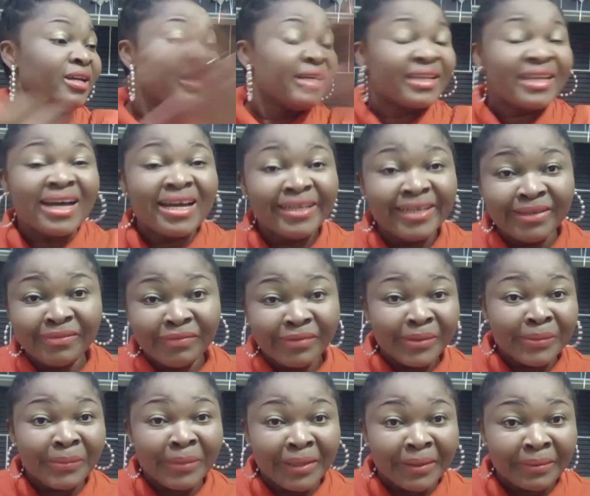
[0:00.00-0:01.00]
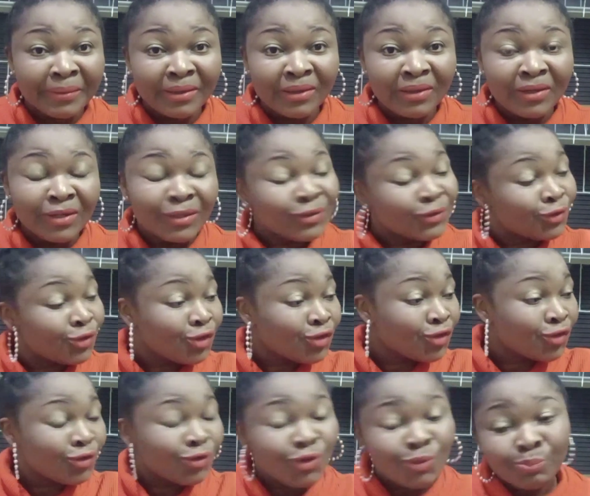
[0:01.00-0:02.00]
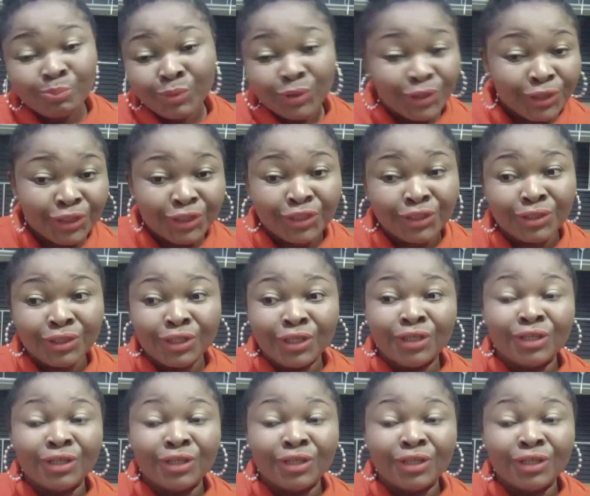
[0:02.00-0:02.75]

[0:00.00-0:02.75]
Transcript: littered everywhere, just opposite